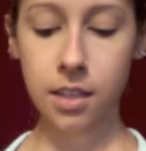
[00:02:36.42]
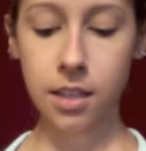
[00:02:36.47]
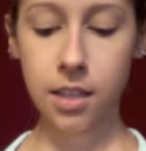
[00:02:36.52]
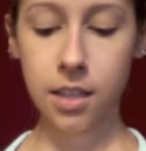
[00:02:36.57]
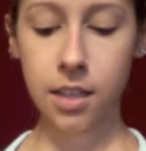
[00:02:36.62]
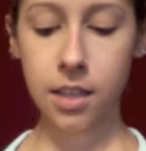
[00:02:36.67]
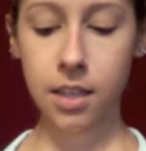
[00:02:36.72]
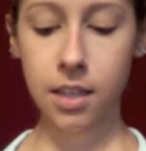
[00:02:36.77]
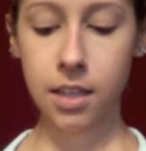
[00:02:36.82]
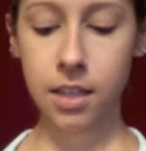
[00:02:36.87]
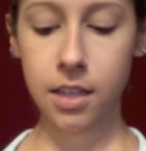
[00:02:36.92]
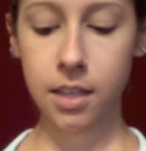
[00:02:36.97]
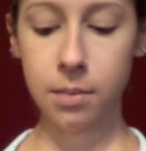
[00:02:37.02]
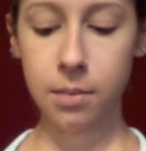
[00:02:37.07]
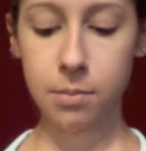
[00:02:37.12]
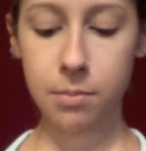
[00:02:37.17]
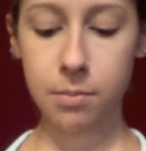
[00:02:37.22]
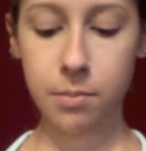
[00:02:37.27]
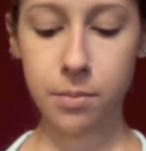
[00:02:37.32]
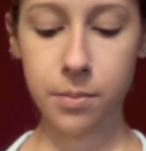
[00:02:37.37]

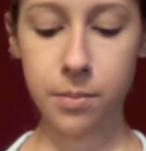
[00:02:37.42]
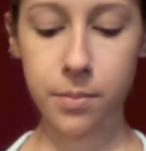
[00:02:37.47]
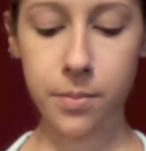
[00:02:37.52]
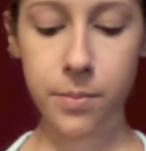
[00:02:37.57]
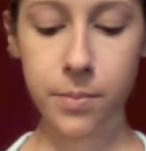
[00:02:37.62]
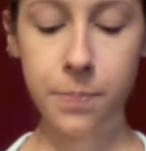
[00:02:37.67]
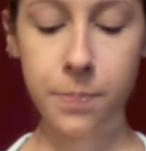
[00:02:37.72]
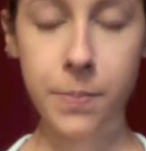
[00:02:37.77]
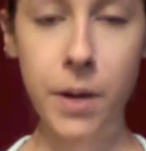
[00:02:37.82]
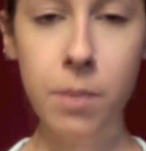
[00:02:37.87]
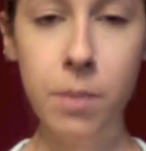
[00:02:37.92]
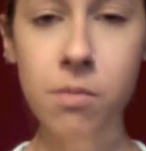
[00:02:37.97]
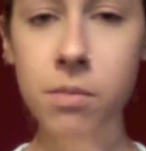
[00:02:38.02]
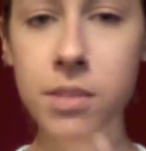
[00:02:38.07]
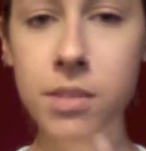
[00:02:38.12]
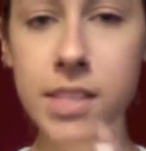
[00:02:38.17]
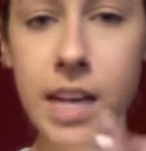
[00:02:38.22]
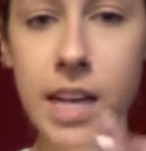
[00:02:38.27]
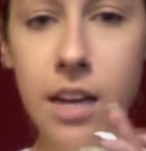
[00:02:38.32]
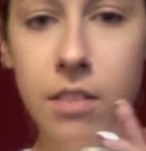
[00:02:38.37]
I'm
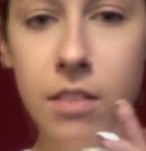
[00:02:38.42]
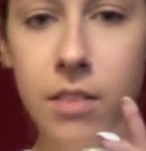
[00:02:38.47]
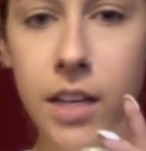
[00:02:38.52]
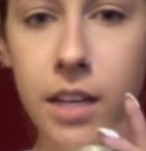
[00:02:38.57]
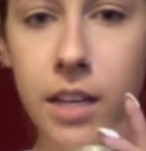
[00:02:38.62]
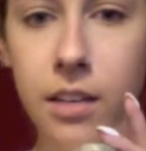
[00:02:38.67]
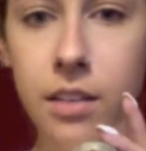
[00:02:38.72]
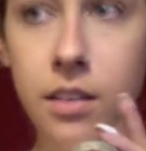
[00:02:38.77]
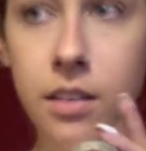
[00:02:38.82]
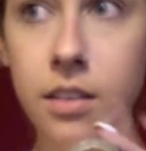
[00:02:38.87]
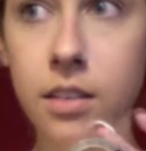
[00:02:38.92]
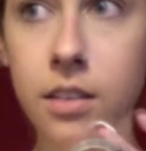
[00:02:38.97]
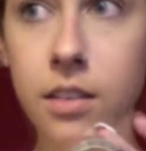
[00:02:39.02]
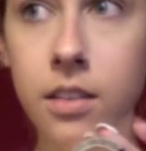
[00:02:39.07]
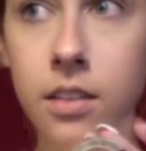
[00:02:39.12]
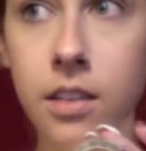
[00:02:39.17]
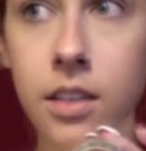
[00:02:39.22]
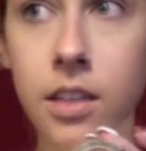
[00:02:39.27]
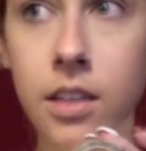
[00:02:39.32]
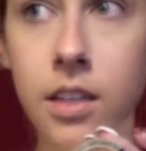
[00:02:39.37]
almost out of it,
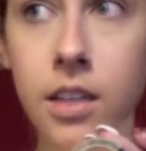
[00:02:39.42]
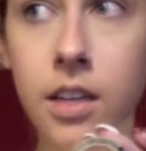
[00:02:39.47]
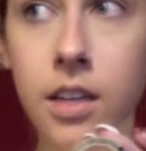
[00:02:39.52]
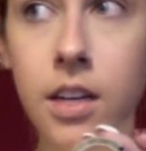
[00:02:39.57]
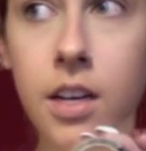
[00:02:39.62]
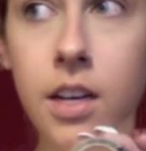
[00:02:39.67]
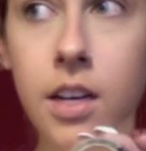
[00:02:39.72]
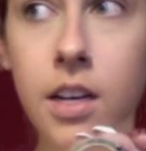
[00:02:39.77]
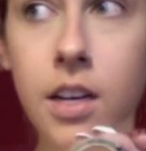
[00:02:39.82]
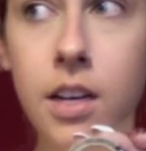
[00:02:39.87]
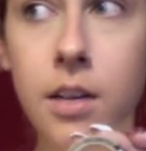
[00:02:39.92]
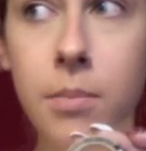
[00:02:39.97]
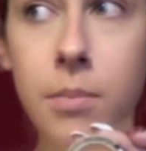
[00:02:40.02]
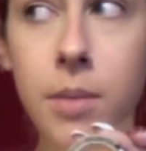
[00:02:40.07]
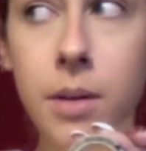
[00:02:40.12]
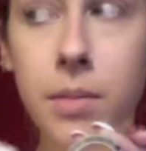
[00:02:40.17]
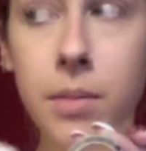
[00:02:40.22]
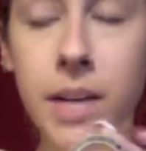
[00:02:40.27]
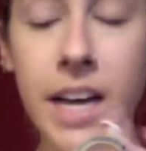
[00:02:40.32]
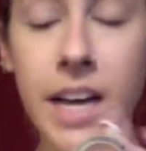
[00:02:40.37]

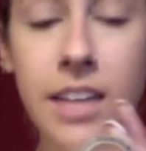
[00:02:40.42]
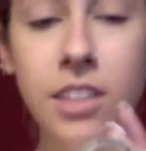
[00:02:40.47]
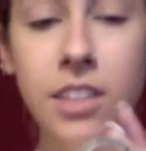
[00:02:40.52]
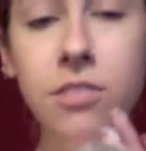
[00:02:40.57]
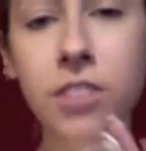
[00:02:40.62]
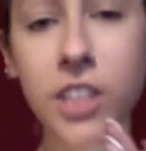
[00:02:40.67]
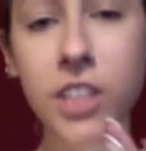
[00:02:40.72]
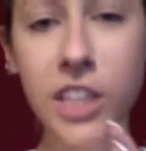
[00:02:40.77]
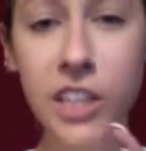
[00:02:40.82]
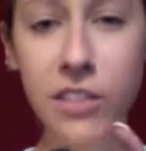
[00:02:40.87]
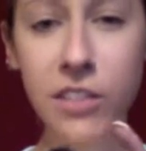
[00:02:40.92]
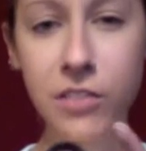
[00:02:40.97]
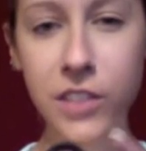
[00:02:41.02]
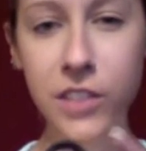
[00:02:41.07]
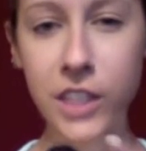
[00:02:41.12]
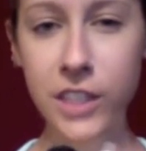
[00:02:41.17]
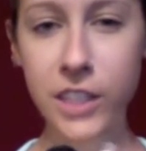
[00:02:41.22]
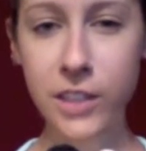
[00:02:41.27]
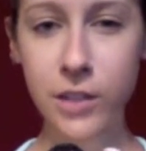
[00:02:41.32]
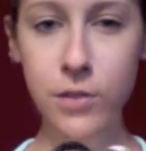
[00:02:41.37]
but I'm kind of looking for
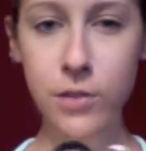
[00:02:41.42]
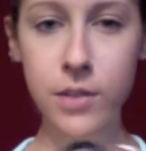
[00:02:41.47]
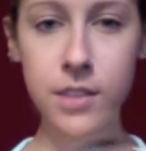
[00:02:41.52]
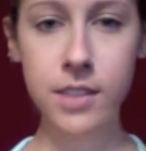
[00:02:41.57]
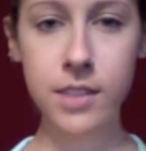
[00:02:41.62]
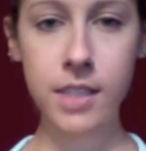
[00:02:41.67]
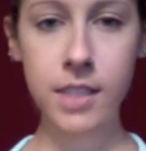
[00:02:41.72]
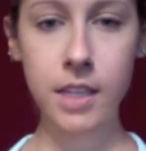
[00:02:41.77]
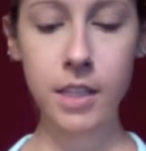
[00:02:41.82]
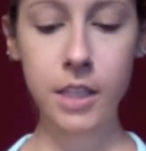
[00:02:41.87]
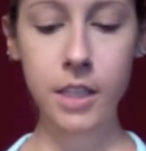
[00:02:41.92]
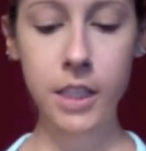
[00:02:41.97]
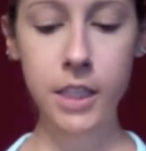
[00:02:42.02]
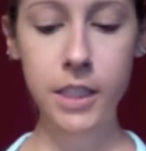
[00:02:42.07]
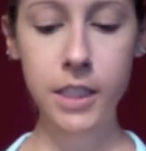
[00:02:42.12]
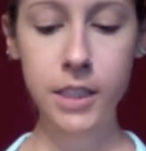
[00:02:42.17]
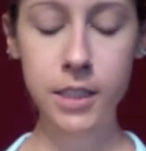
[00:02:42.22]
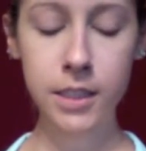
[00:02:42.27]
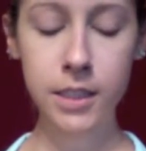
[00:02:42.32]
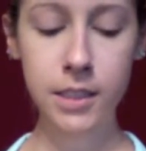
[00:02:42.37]
a new concealer.
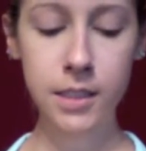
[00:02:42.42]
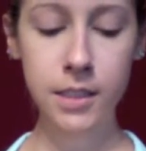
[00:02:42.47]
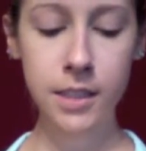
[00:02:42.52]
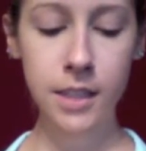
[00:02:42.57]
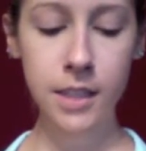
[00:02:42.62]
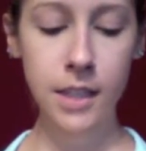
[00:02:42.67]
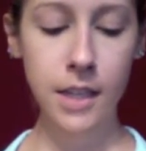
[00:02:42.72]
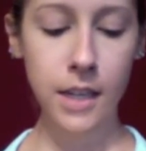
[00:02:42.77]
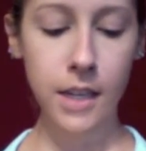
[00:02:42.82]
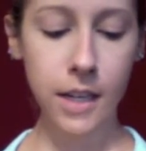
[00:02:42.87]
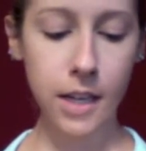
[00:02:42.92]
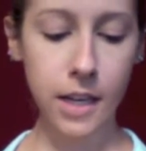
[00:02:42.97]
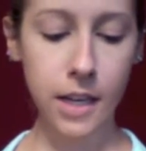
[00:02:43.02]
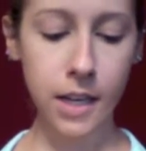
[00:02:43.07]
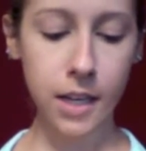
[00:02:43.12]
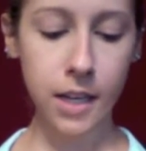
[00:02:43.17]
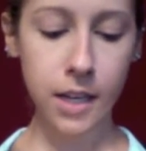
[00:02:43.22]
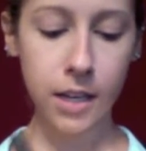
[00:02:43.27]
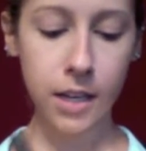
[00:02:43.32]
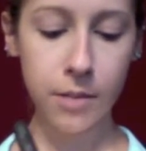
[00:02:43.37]

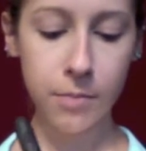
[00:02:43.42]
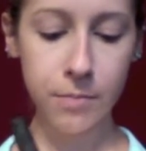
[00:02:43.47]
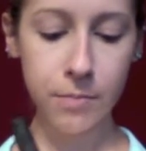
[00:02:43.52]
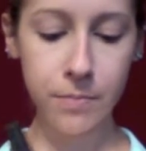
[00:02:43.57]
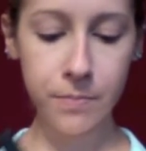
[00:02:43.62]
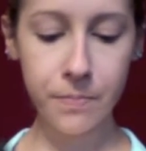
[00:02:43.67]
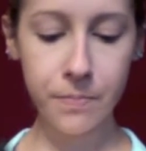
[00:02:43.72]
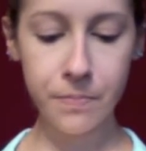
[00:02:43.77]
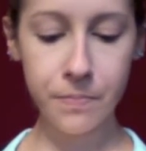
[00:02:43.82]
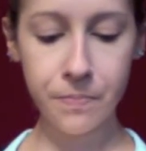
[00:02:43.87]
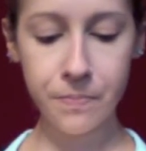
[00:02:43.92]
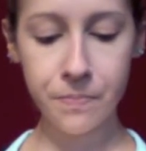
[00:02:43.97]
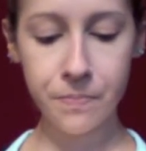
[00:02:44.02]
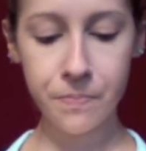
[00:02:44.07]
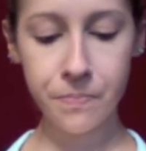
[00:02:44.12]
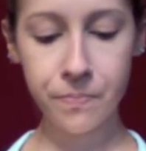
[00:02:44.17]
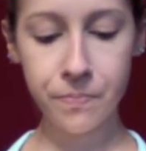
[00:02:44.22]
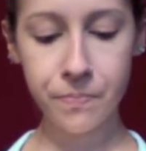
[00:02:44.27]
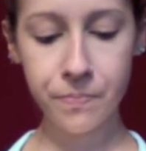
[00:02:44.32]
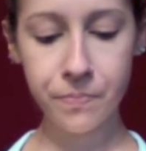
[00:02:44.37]
I
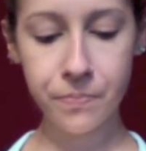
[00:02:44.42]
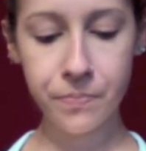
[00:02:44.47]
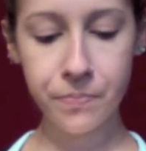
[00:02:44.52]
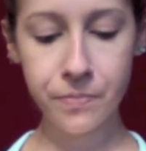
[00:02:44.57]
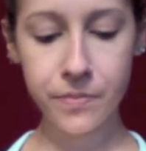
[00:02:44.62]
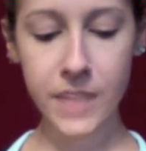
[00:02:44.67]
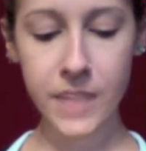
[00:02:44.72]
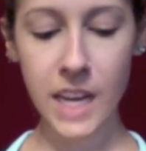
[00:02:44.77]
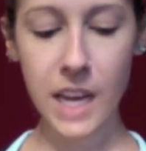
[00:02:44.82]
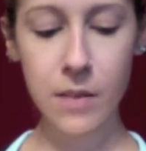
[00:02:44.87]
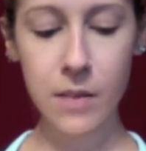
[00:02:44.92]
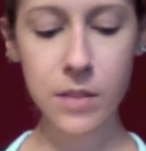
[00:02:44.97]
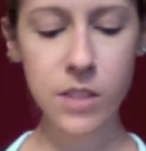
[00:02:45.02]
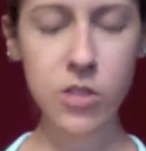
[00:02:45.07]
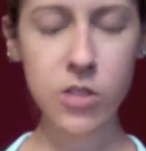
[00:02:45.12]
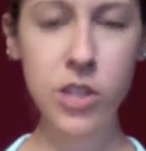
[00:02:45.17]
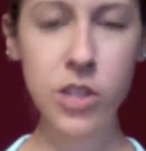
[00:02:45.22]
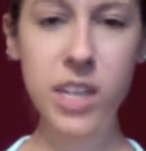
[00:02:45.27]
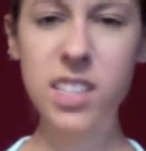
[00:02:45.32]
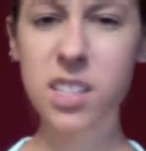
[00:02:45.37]
want
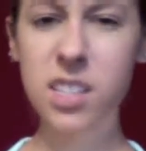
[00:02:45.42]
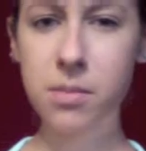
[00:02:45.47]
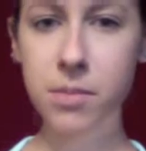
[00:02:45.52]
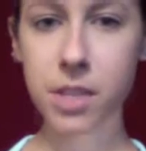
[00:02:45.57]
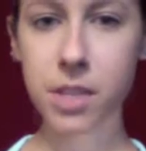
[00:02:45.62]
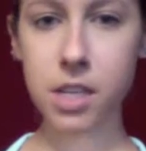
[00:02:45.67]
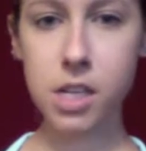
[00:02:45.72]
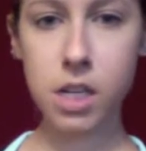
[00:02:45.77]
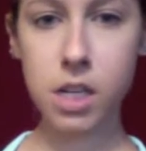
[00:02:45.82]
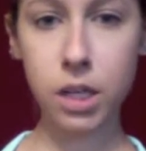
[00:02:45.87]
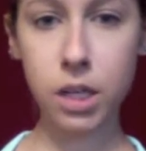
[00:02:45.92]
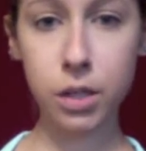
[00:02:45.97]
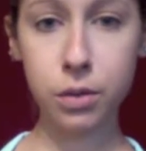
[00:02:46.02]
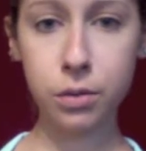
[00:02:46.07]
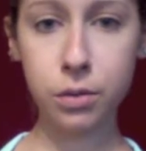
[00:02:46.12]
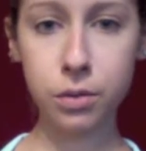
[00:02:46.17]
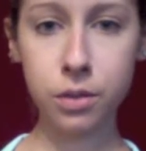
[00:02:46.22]
to try something new